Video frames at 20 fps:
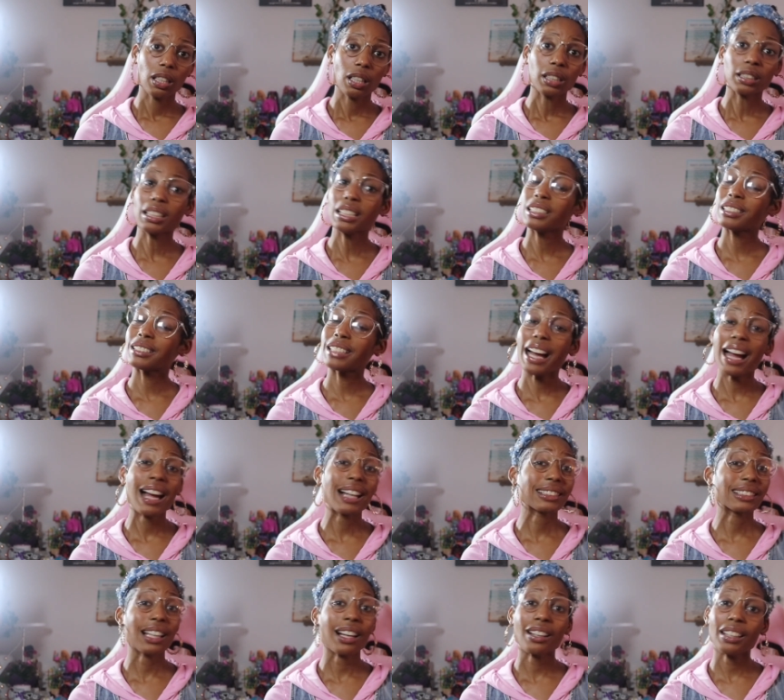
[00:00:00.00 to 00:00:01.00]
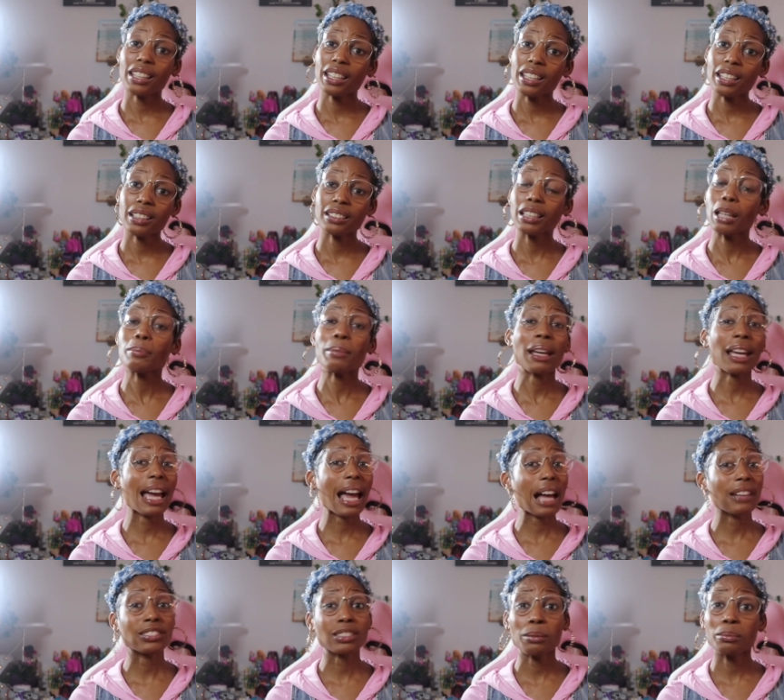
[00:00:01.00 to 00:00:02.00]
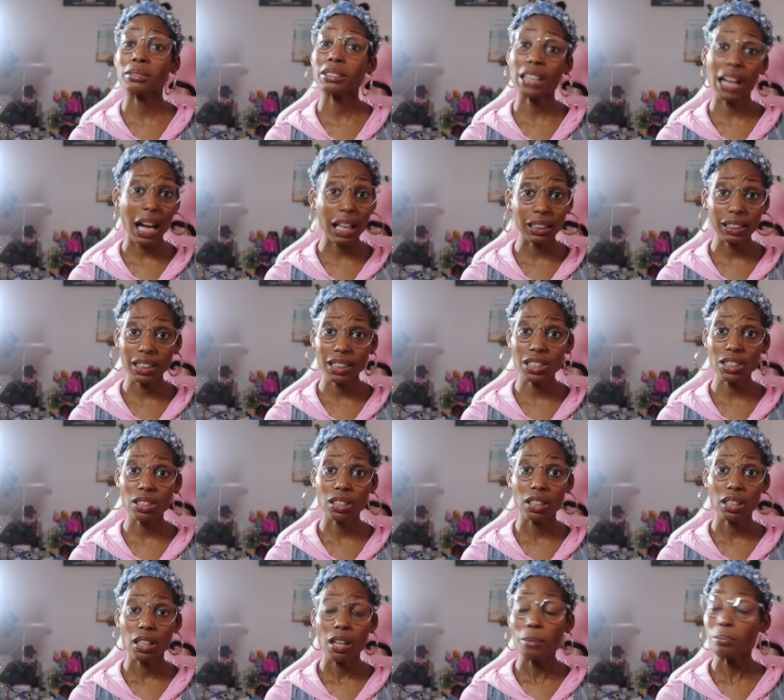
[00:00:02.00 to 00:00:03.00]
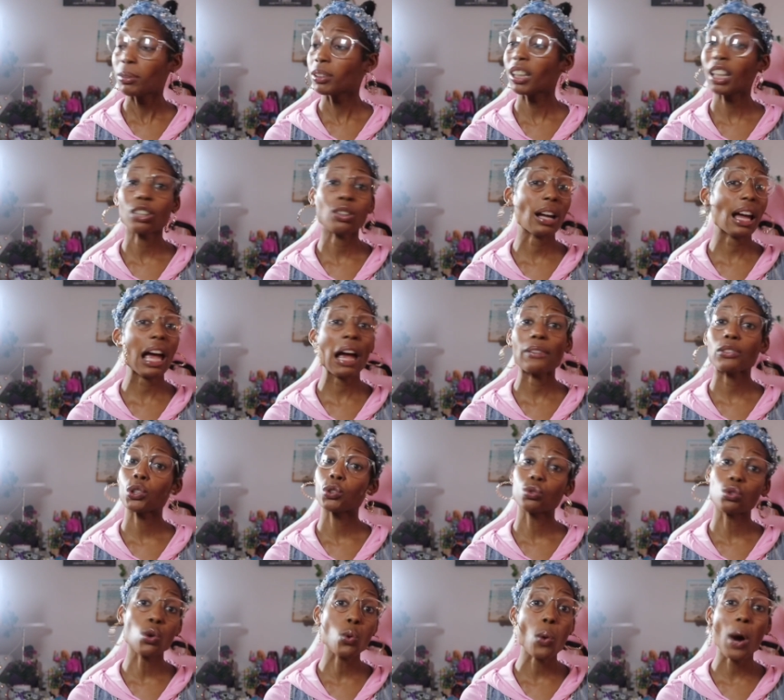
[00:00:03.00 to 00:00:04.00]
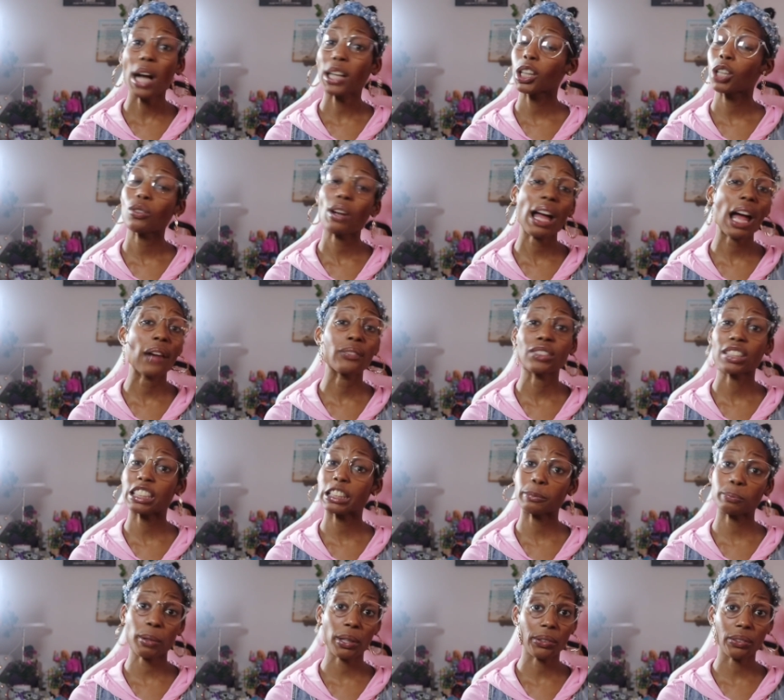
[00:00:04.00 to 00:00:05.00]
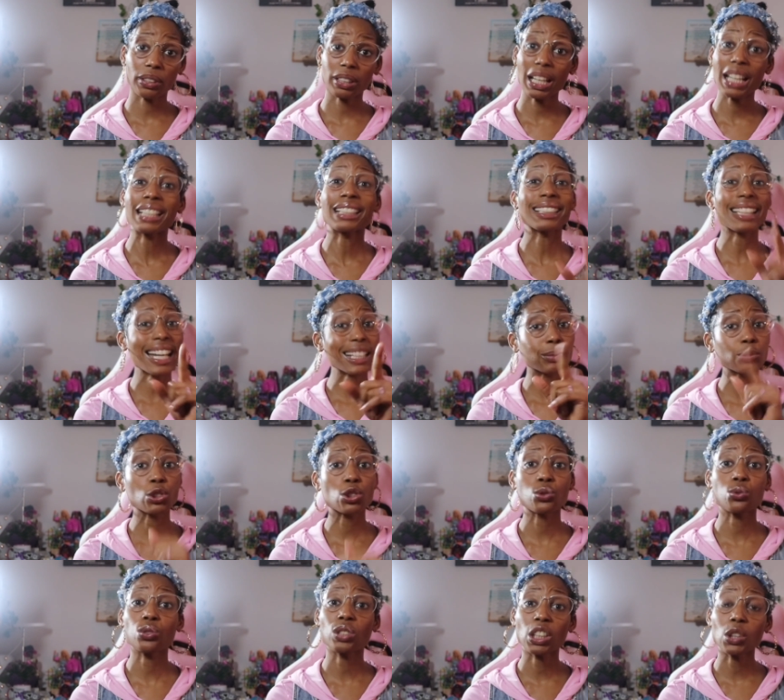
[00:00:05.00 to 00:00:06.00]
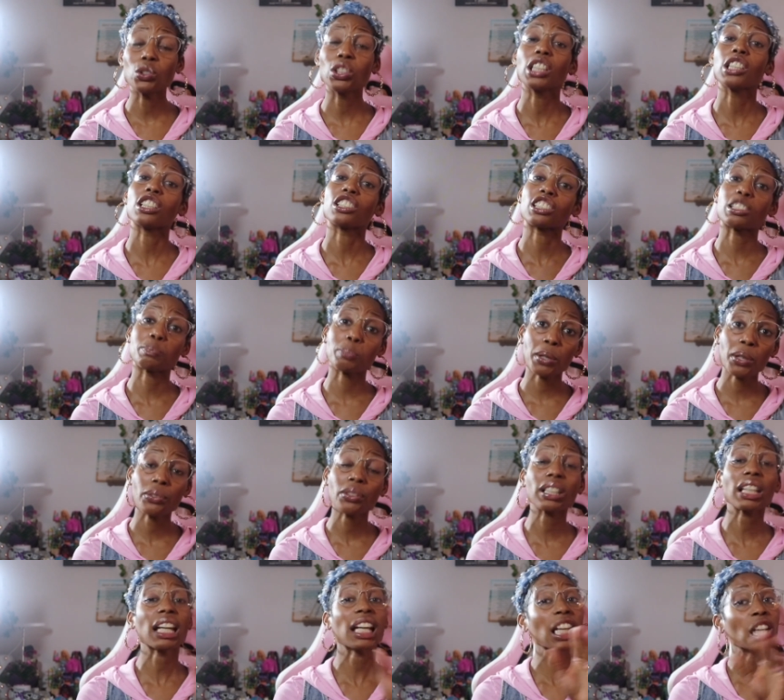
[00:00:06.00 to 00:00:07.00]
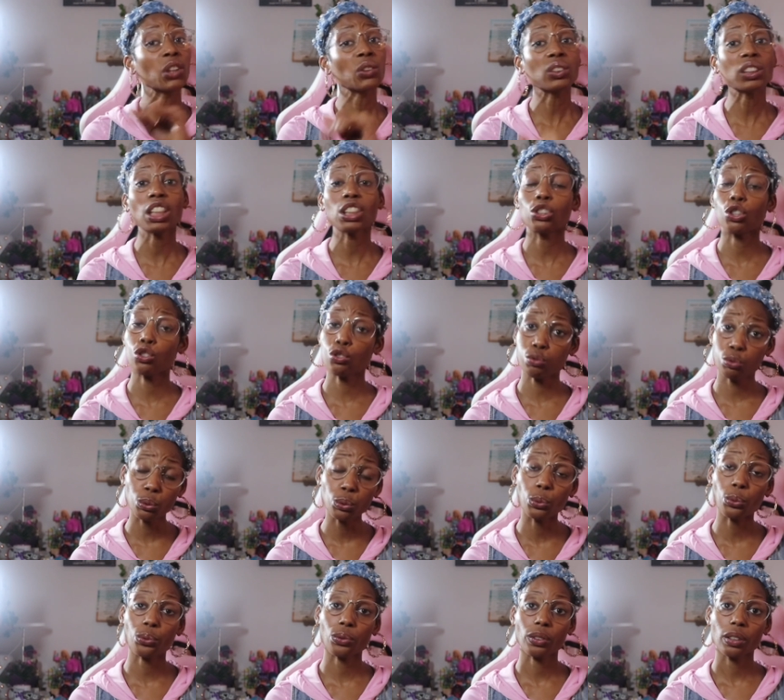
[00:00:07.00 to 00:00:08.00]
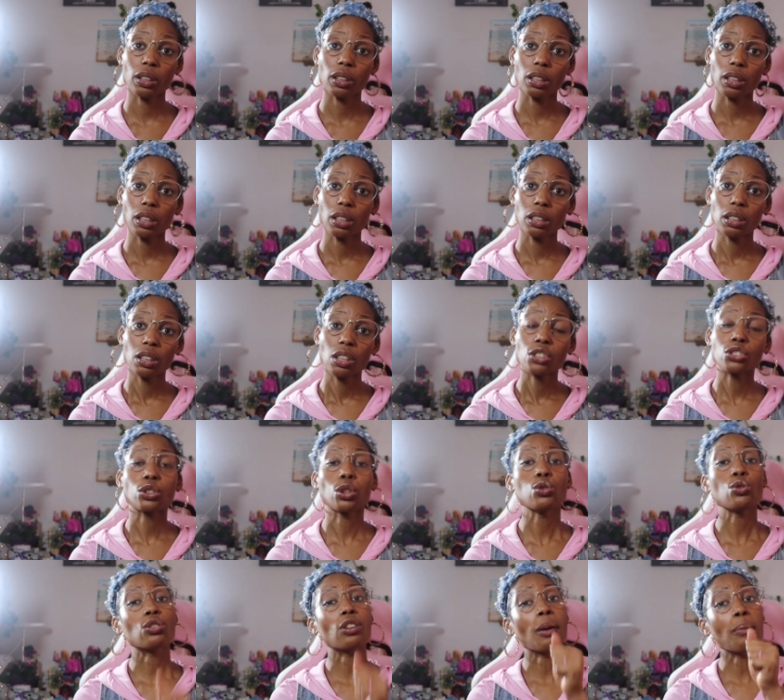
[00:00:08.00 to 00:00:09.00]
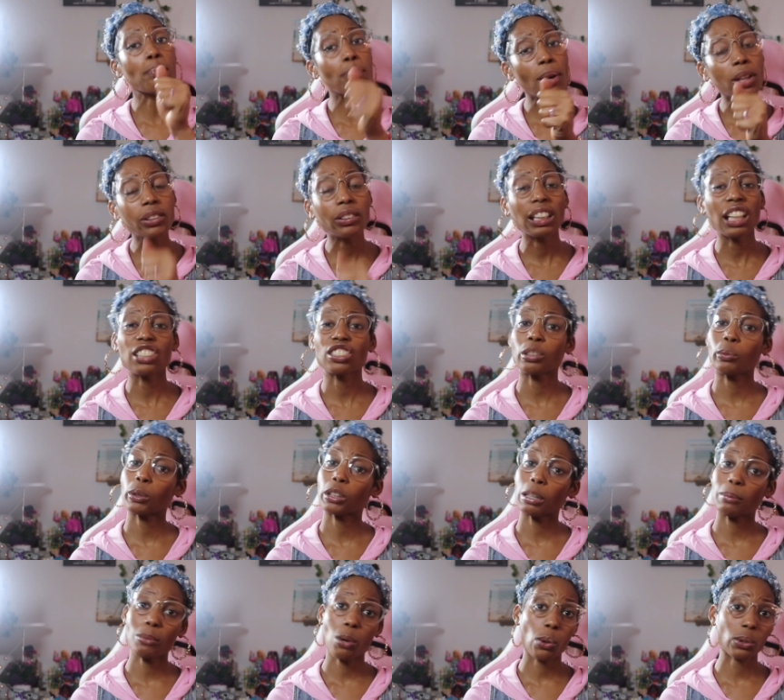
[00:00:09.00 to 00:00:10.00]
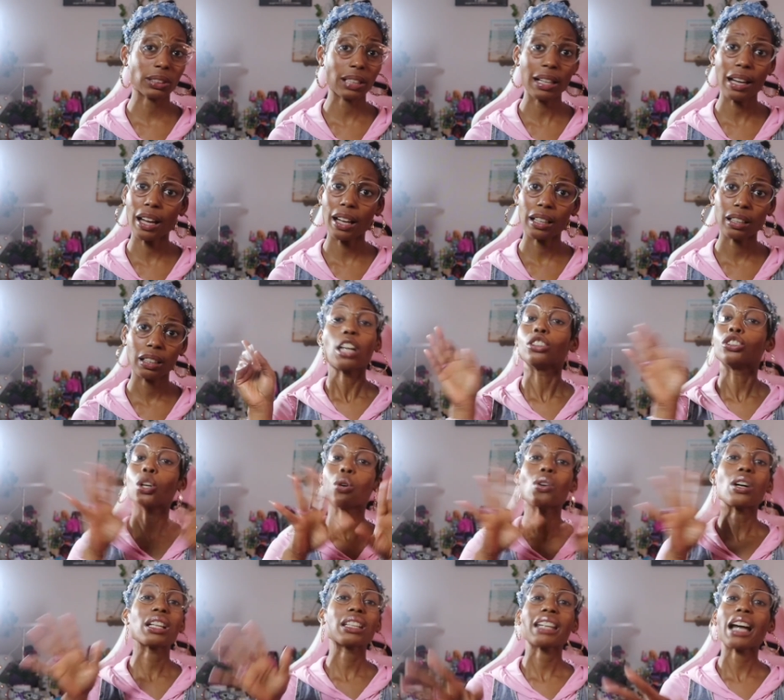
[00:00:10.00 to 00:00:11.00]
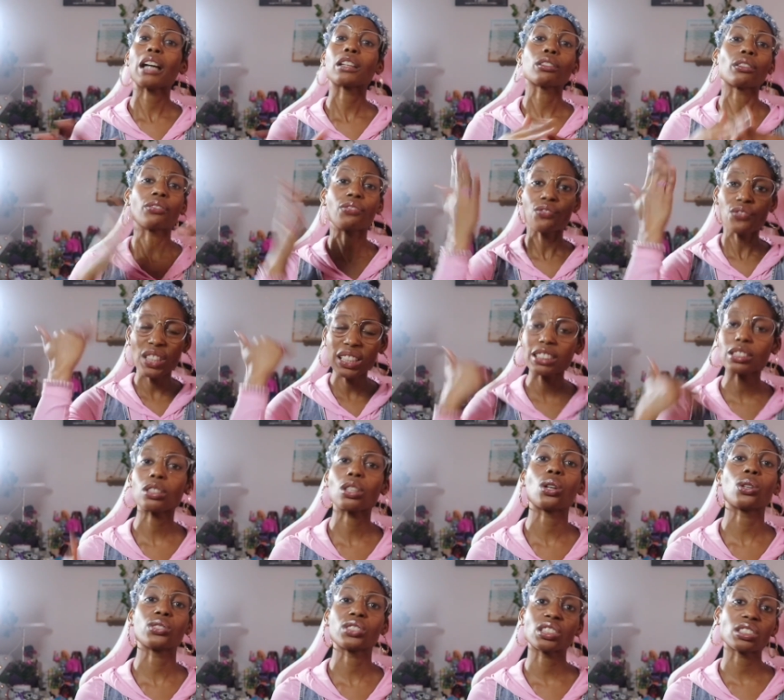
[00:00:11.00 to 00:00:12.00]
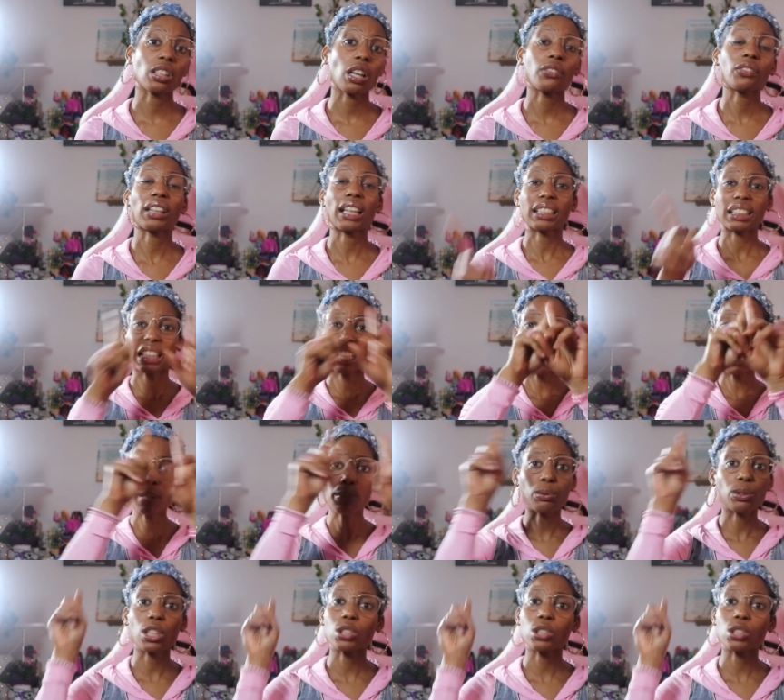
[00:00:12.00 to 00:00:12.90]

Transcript: These guys out here, they may have some knowledge, but they don't have the ruach. They don't have the spirit. And that's what you need. You need the spirit and you need the truth so you can build relationship with the Most High. Don't allow the physical stuff like the Hebrew